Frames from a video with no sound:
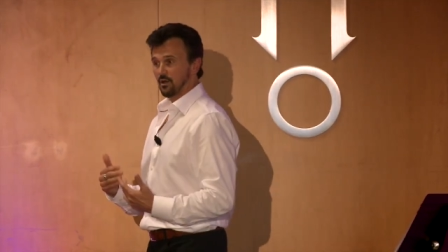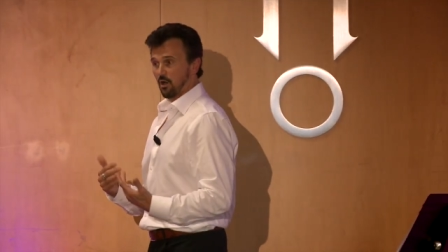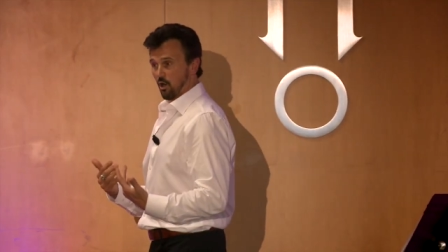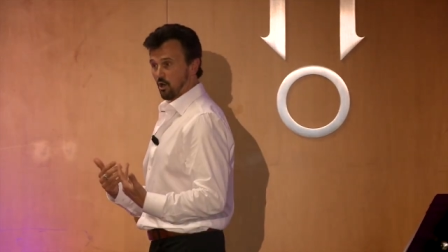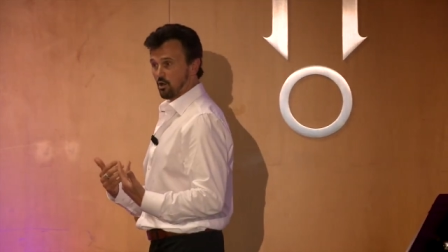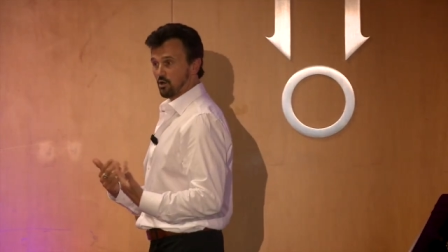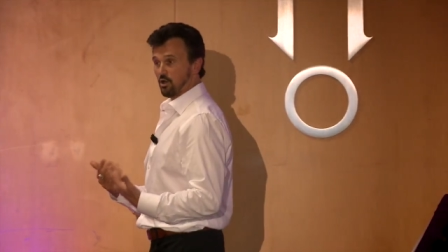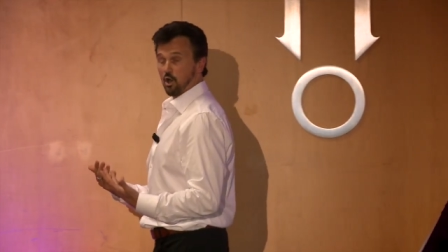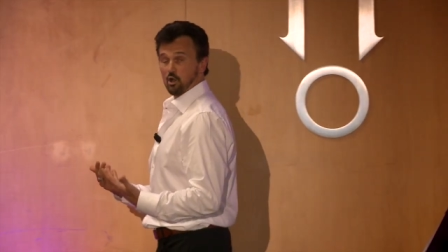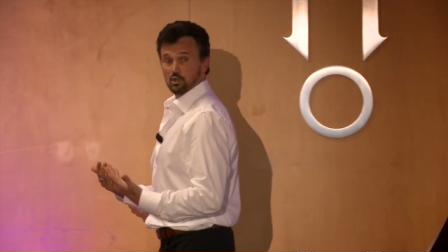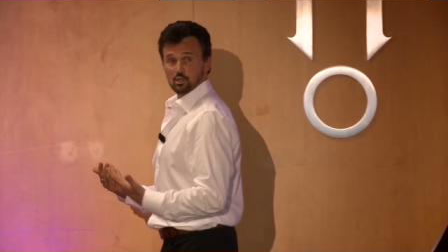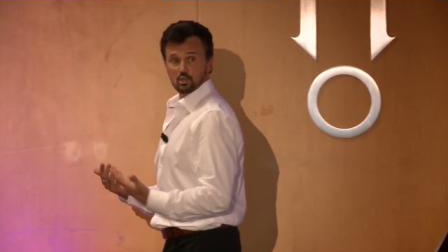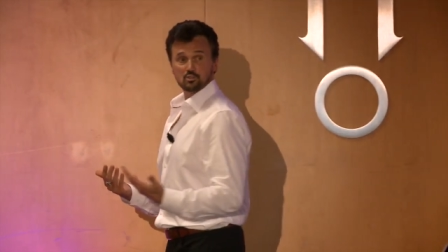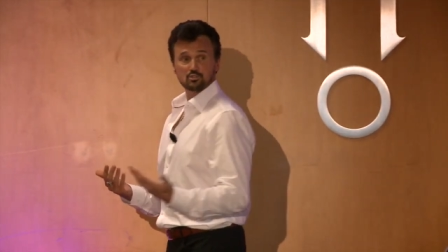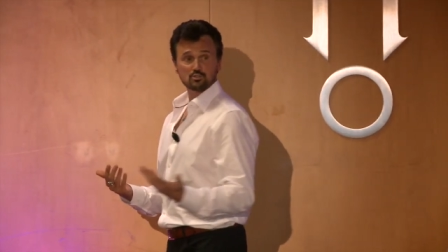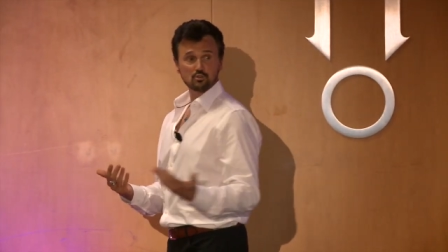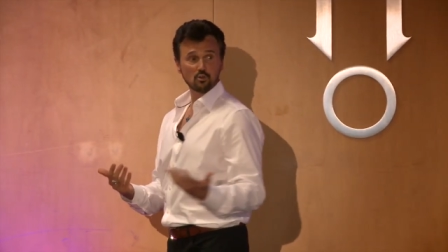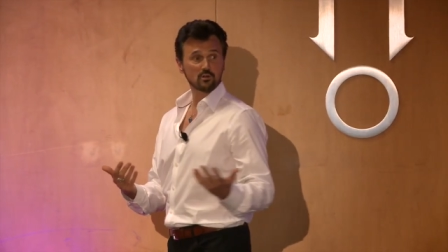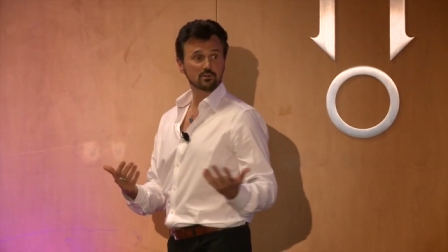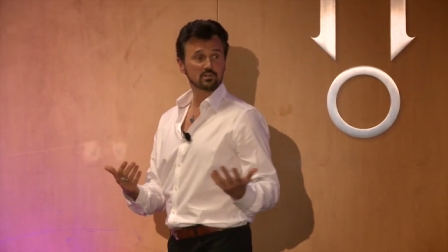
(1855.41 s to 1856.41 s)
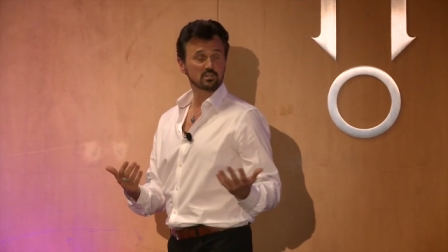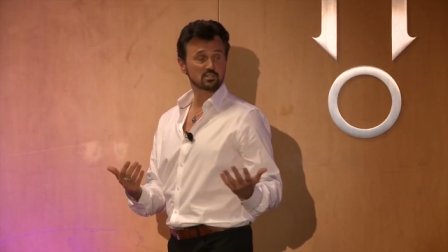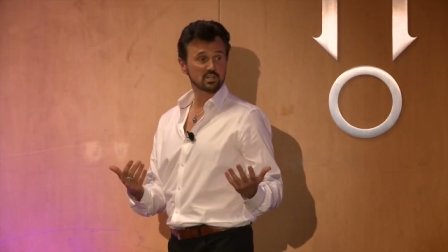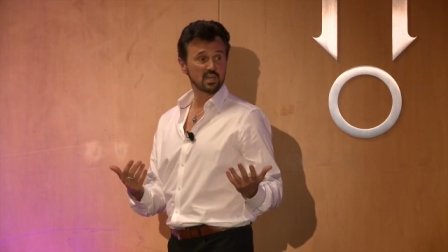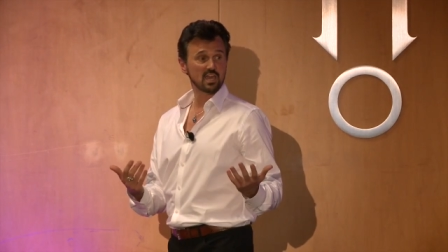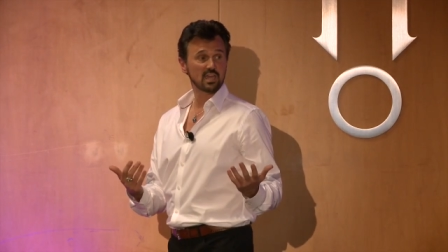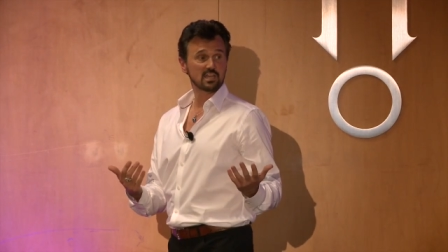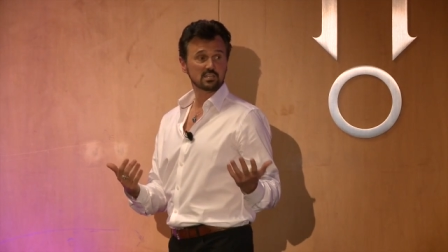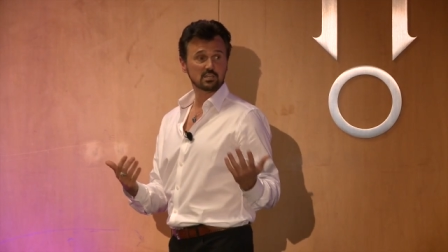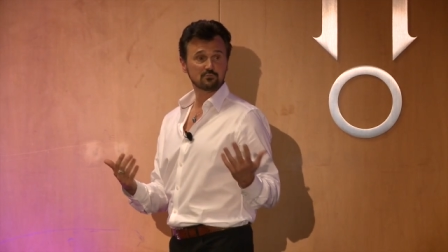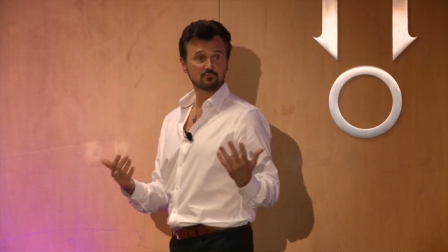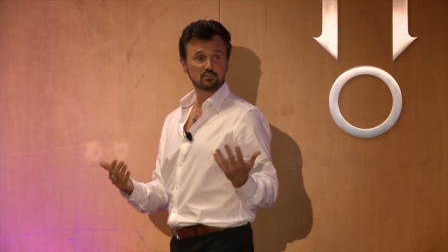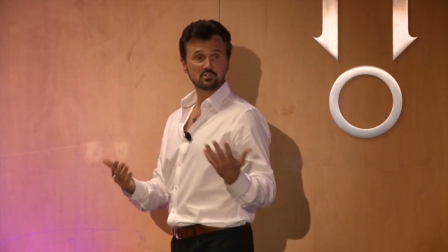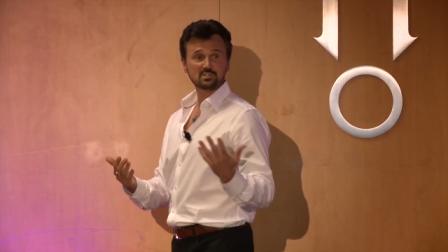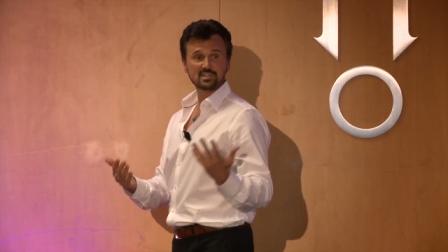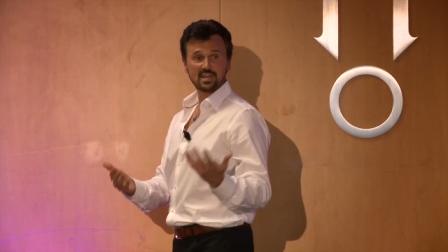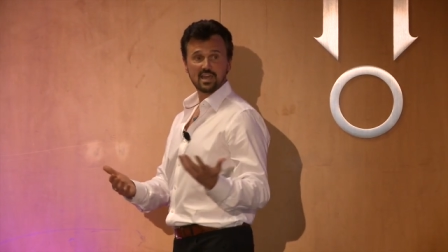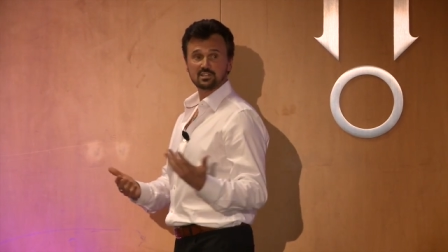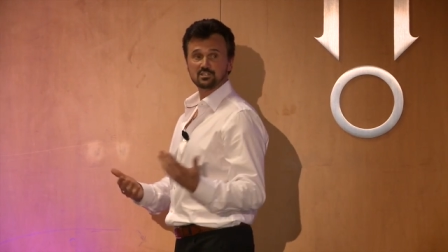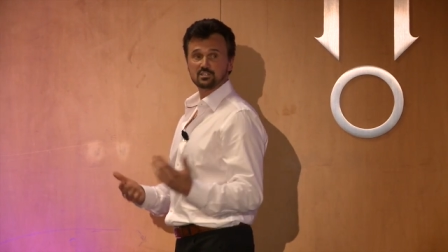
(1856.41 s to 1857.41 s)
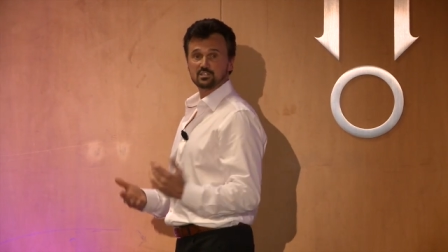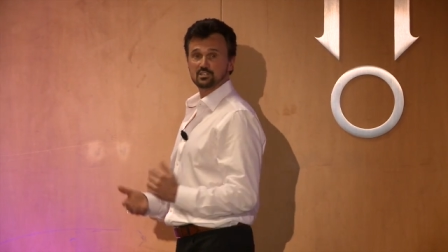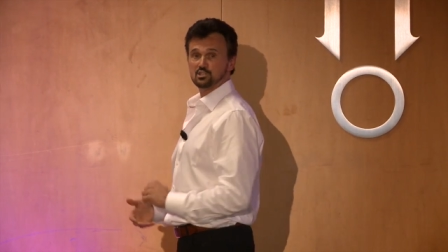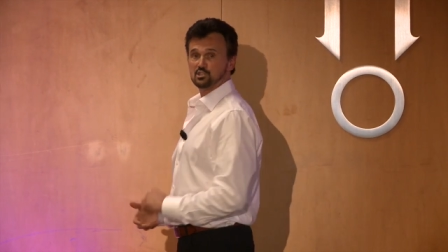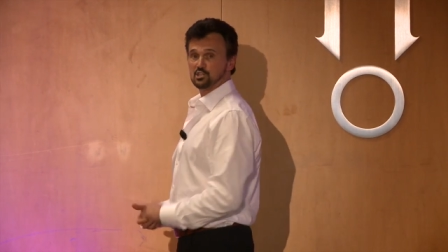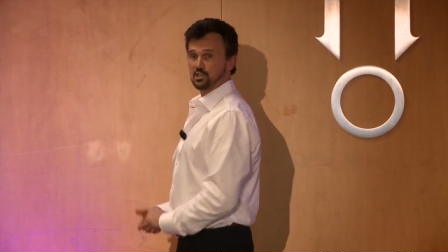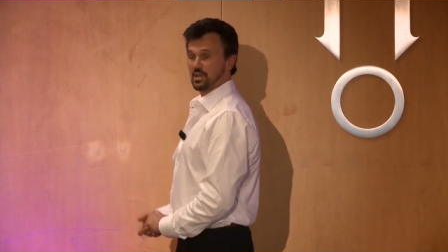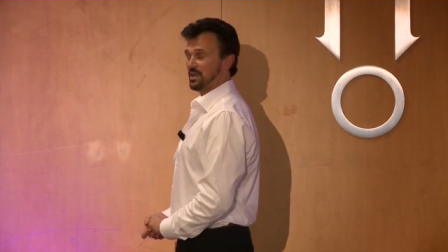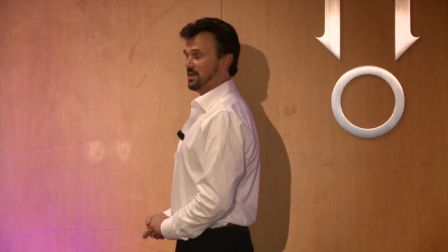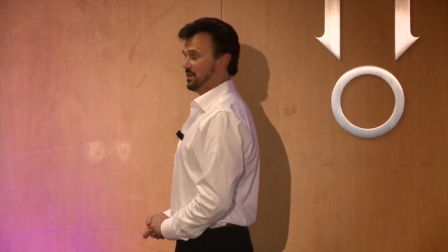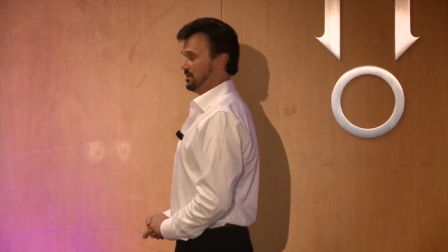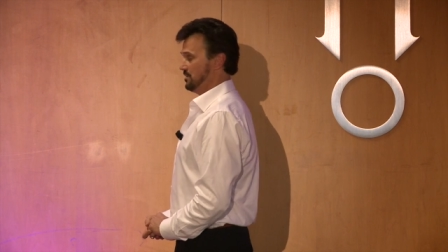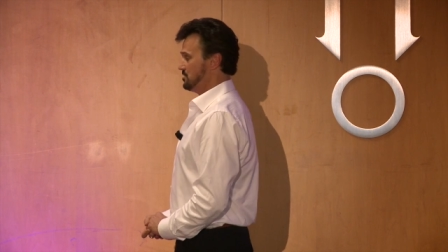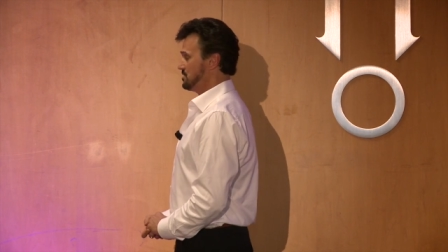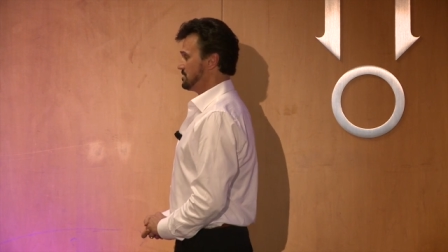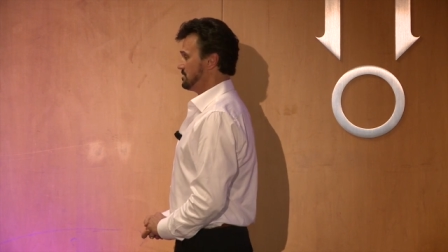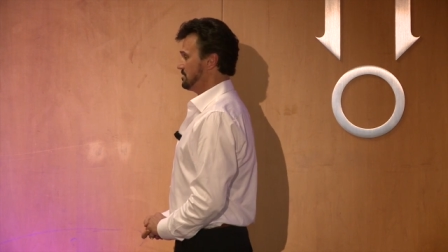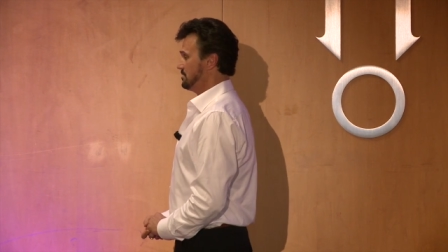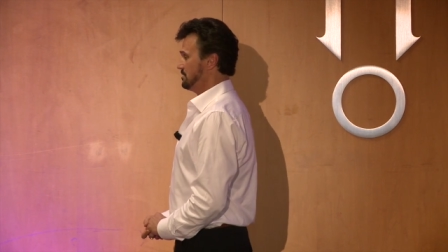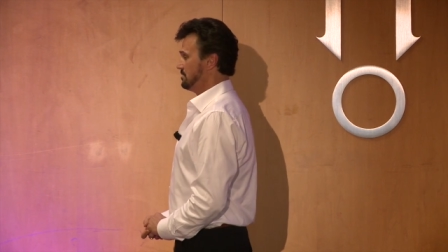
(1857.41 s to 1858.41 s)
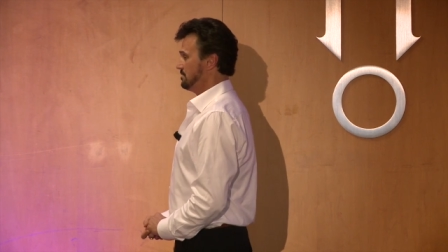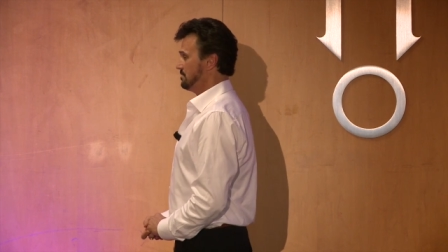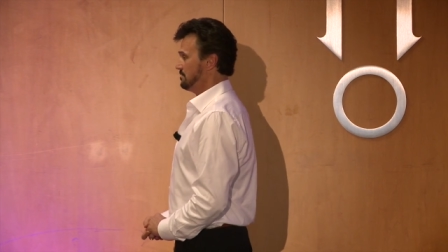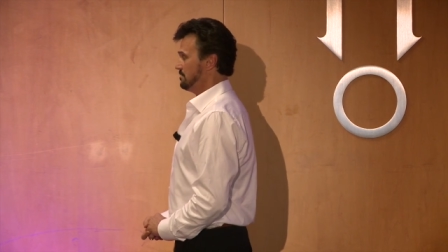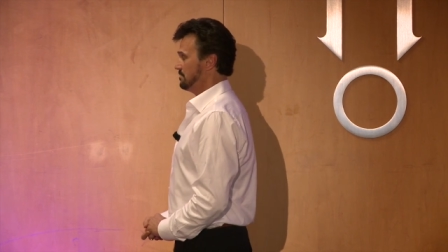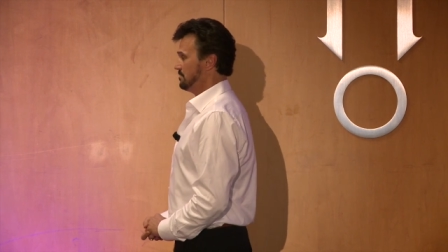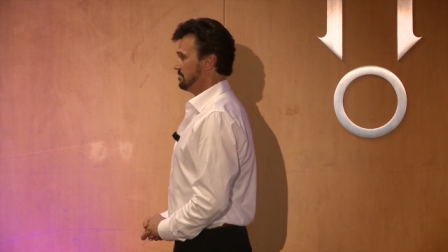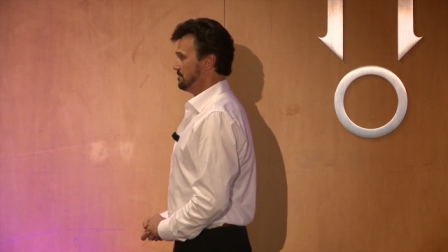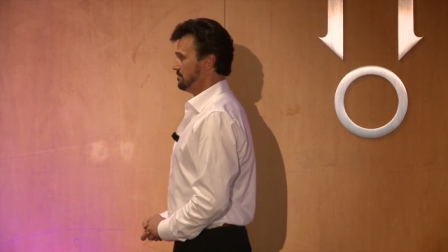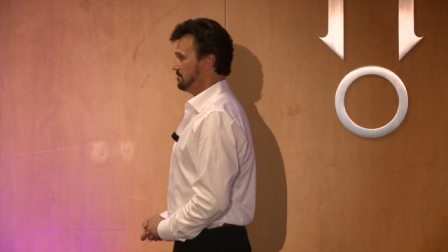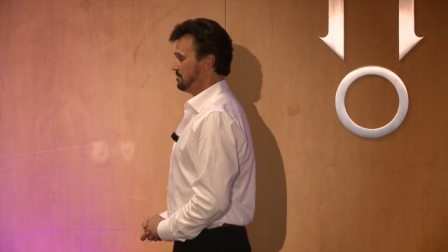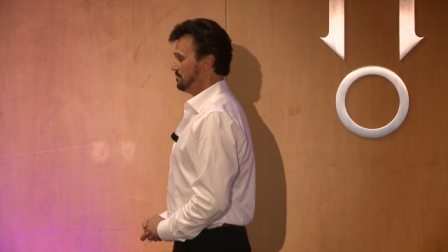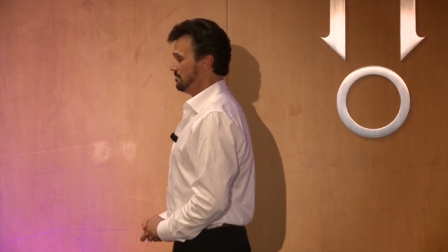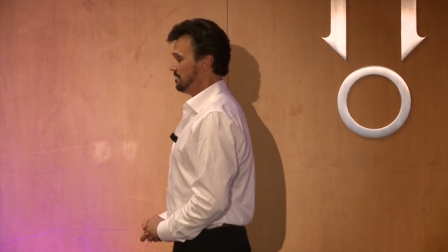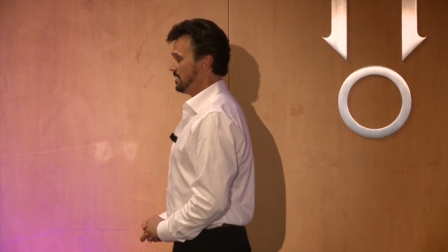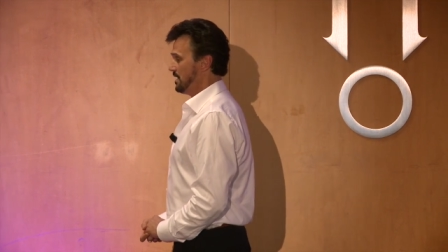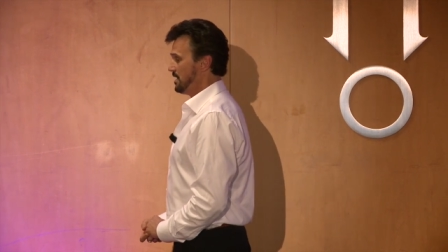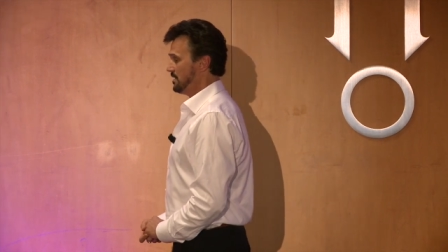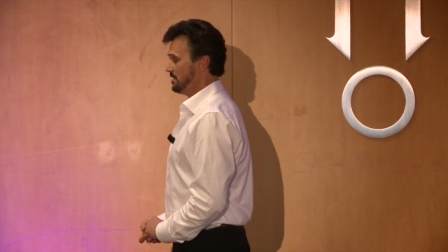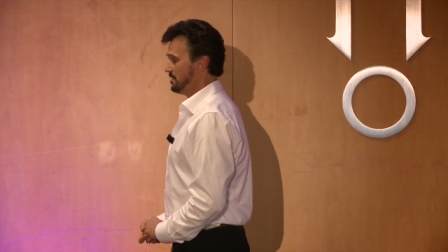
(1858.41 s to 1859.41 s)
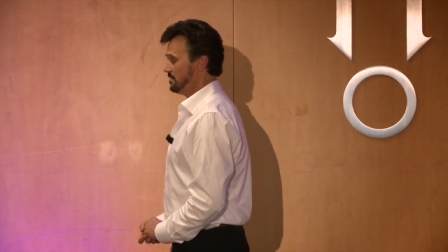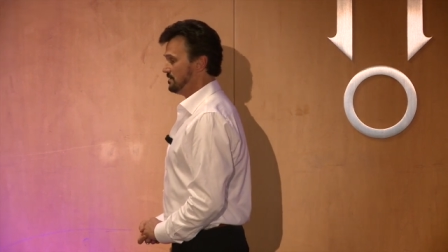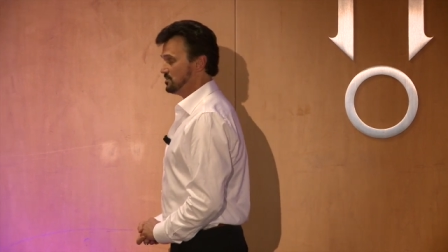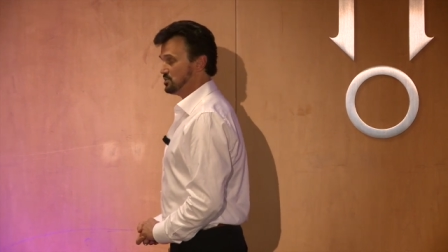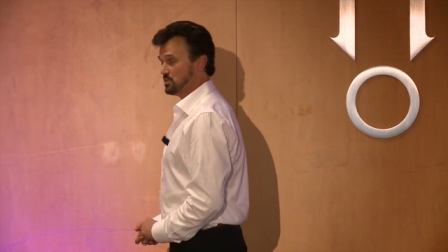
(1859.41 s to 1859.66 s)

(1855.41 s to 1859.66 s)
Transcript: are, are you strong to change? If you tested change, right?